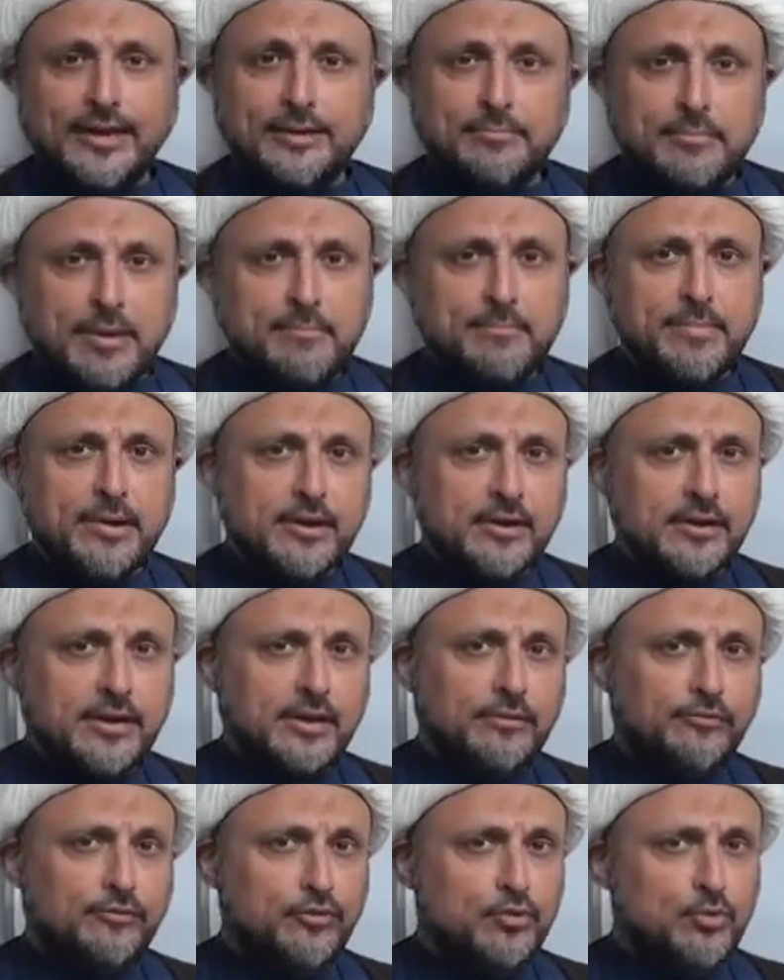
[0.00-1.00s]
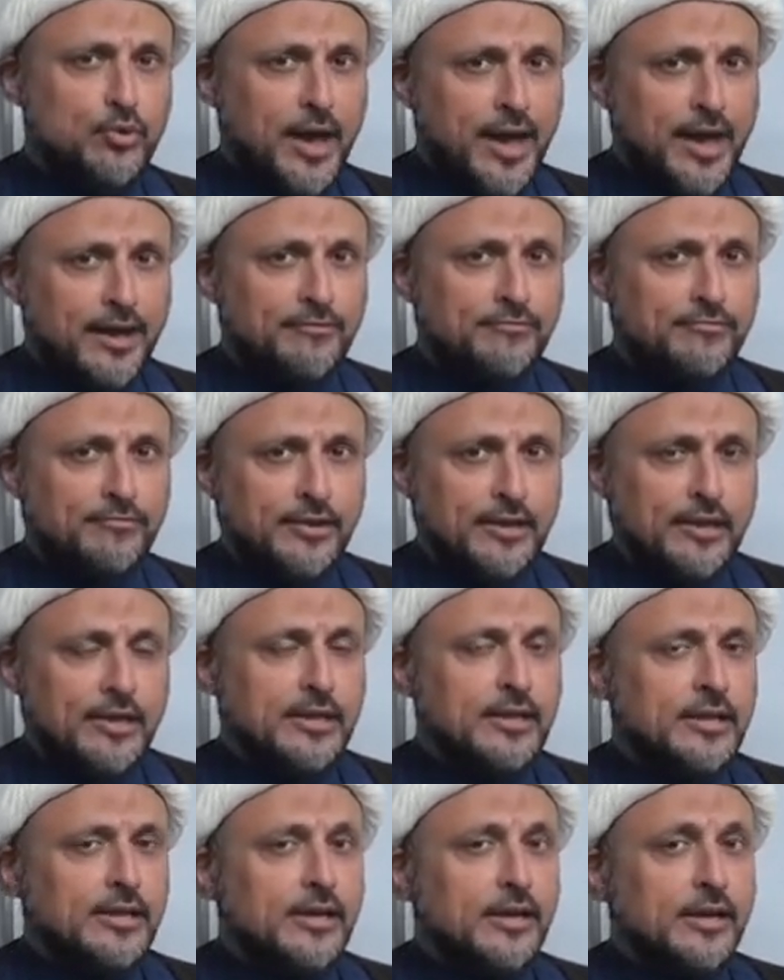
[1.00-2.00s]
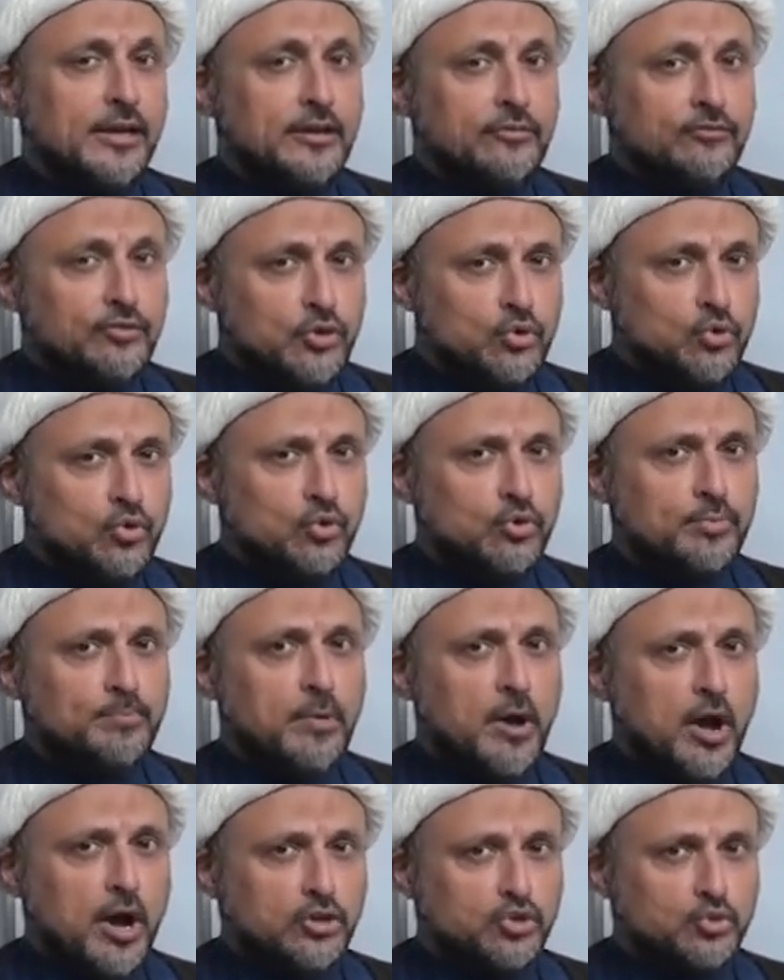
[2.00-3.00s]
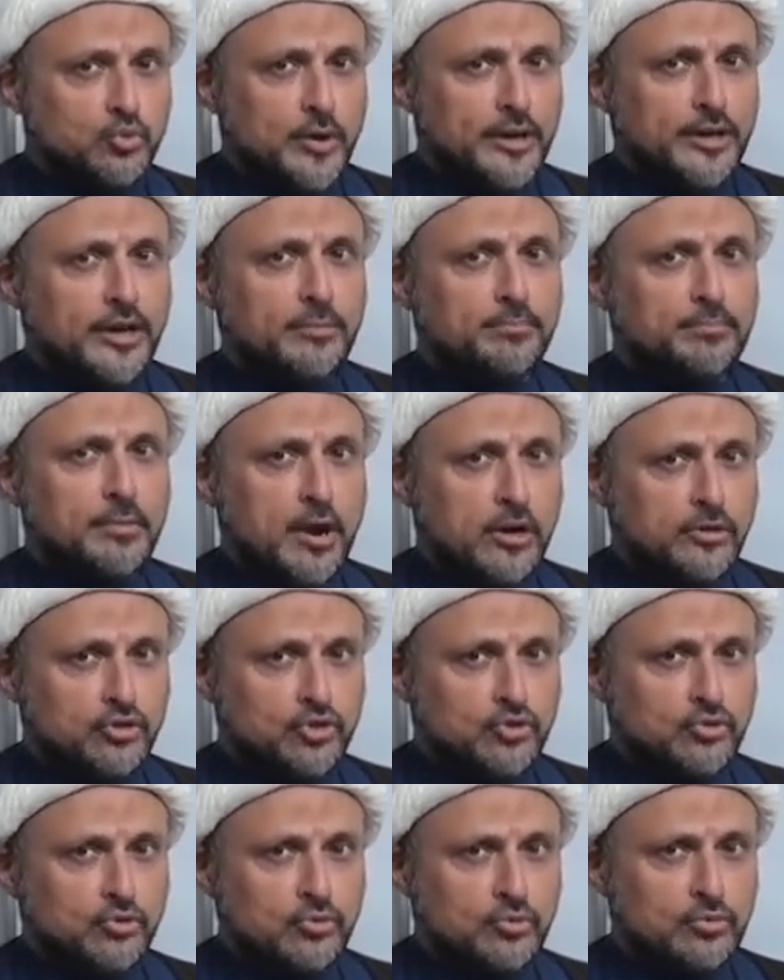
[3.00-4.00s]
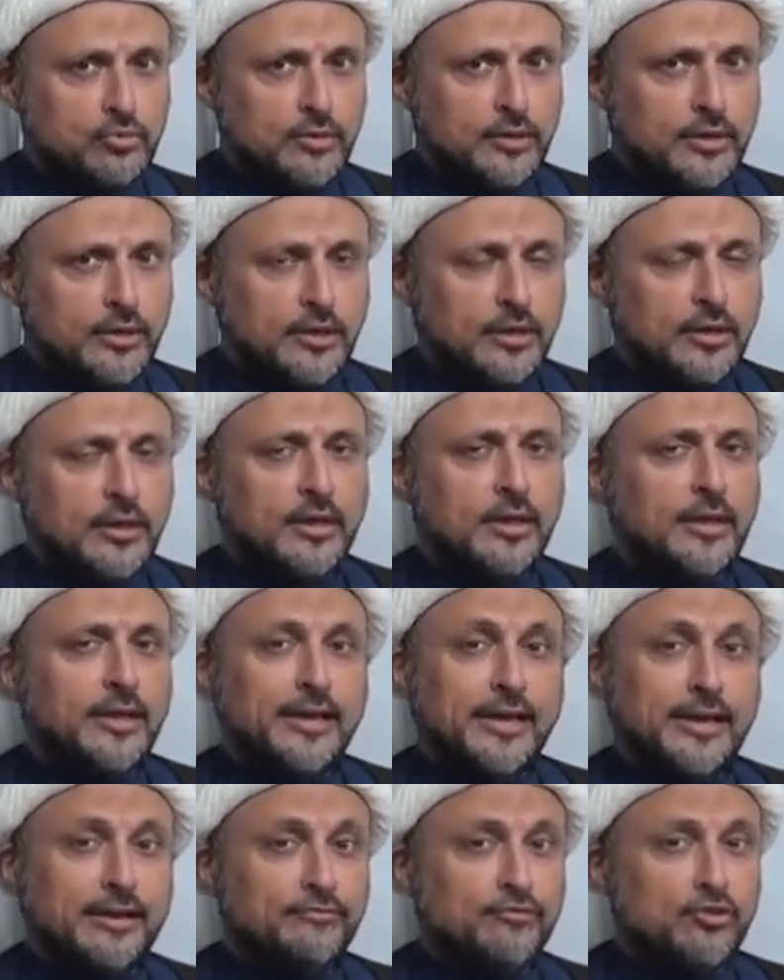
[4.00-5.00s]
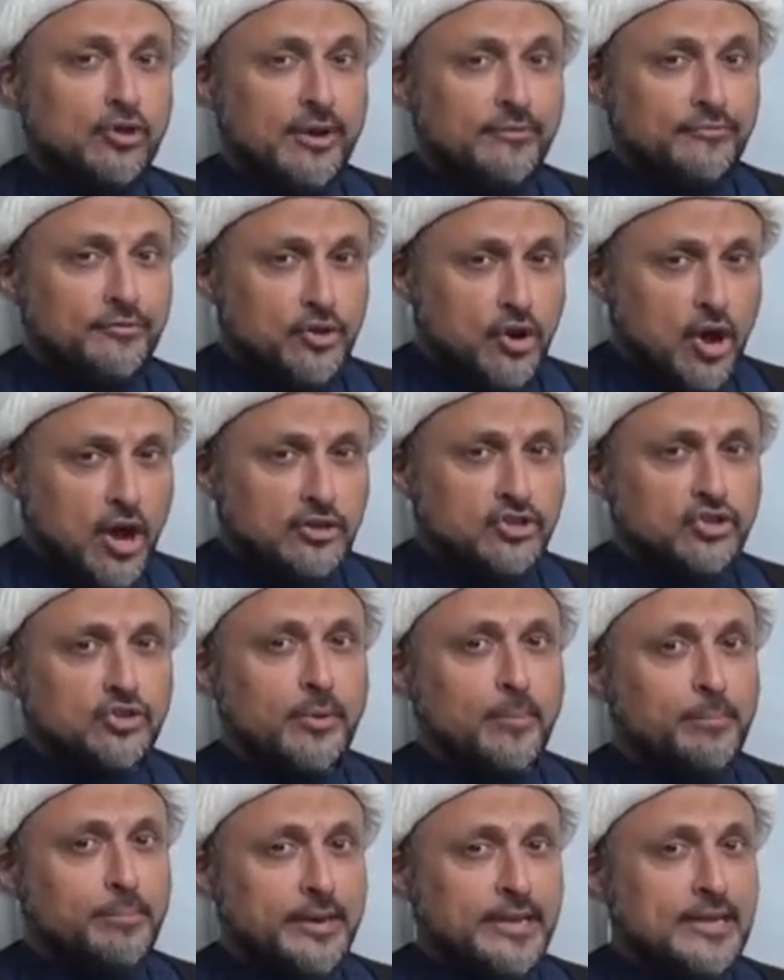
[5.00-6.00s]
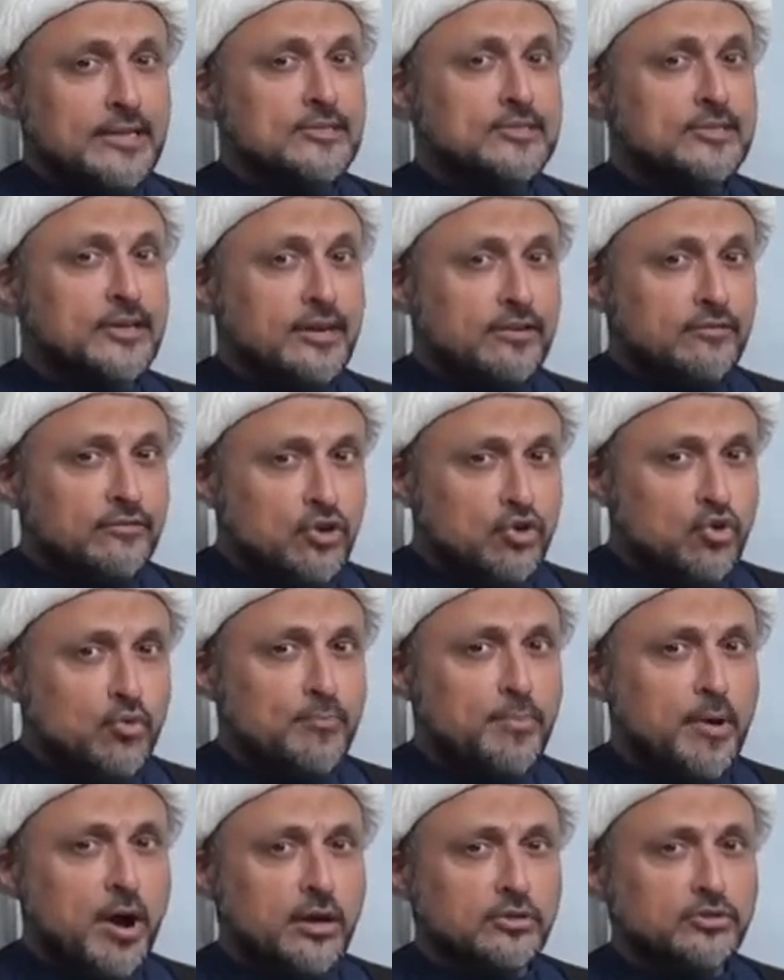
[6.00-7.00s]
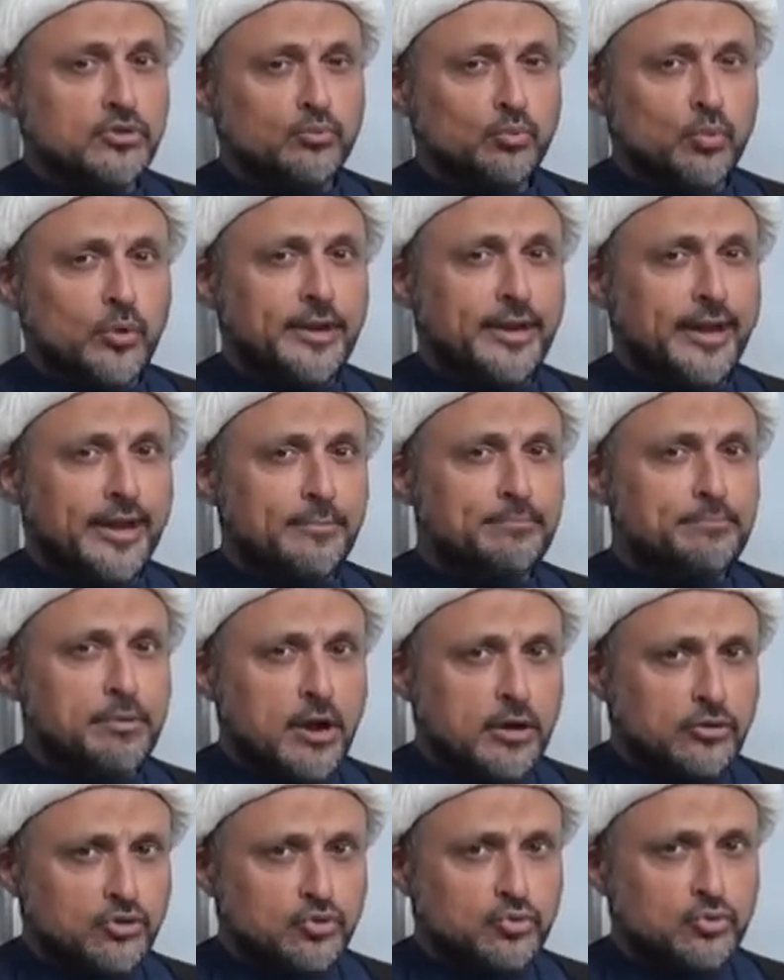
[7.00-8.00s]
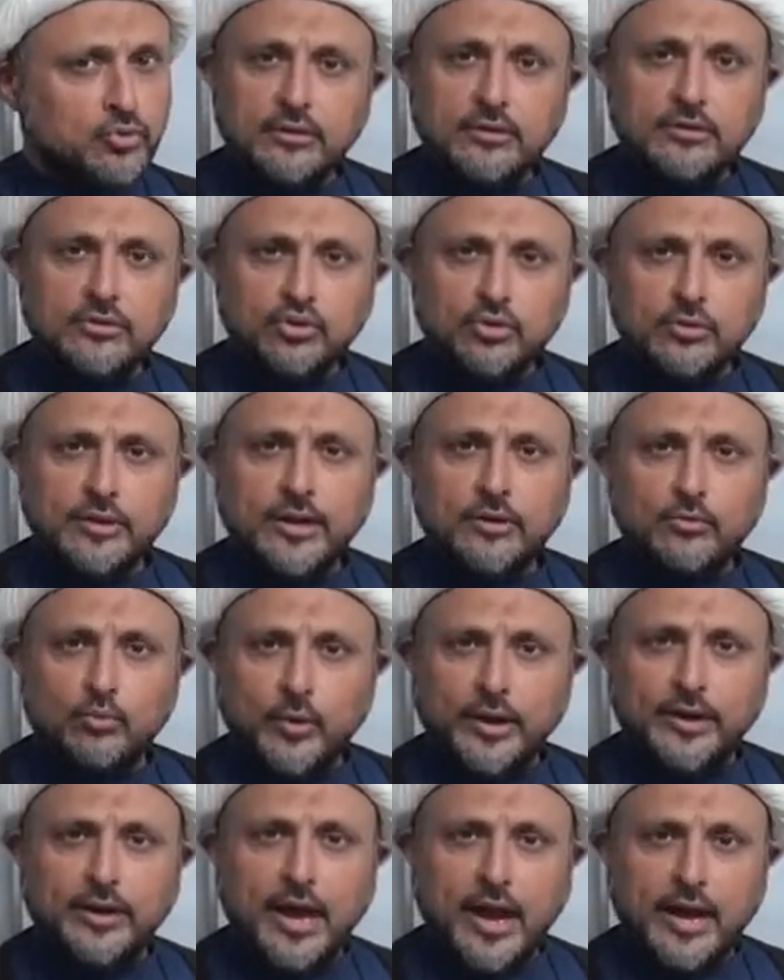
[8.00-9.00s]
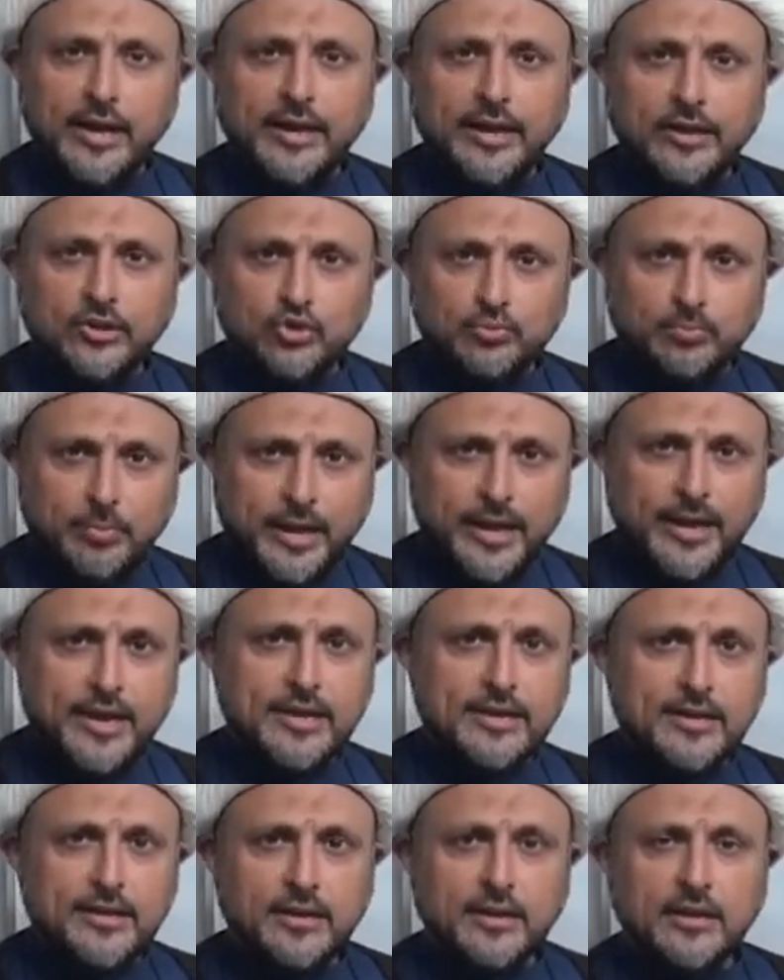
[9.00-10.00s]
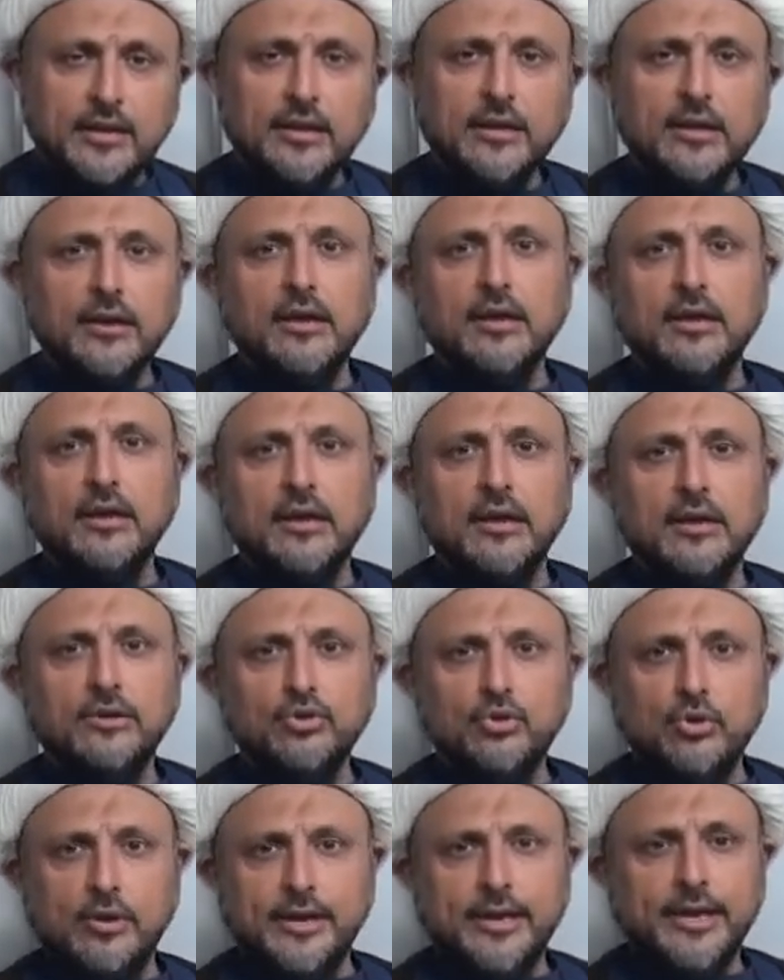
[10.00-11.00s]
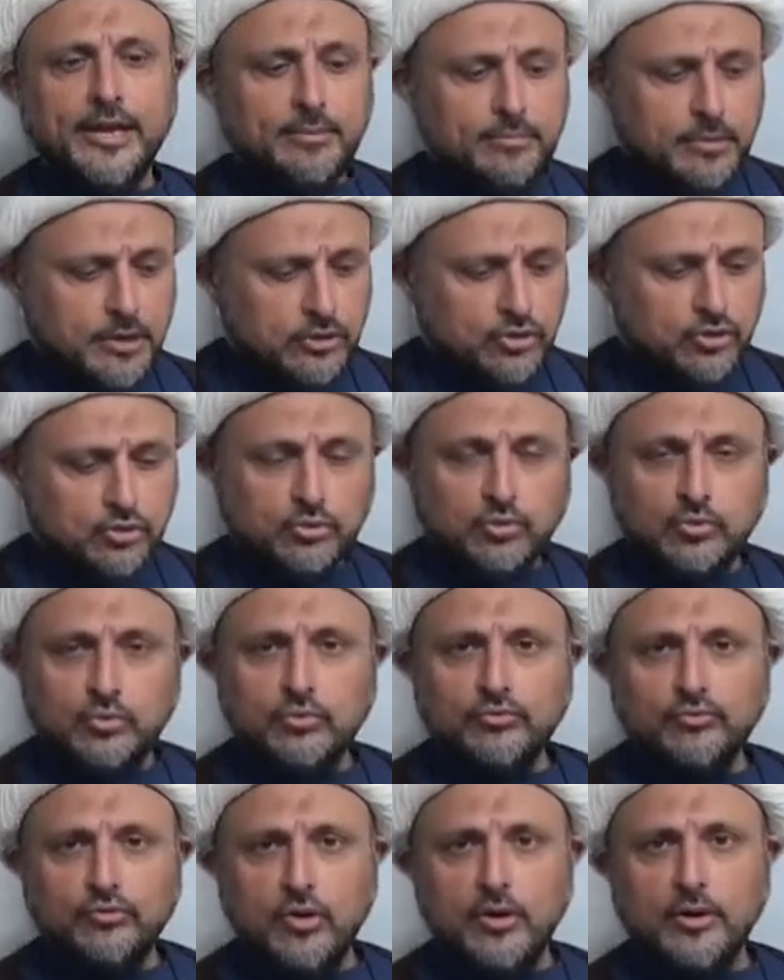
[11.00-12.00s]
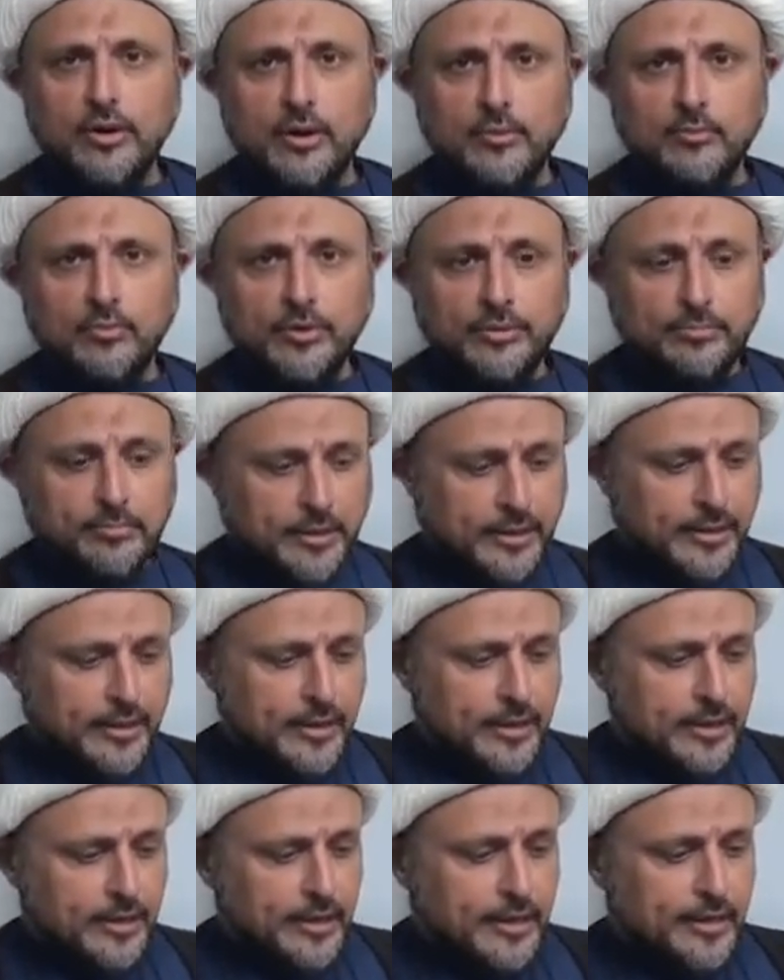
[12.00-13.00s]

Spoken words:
Remember, if you have reviewed part 1 and part 2, if you have not, please review part 1 and part 2 so that when I explain, you are able to follow up with me.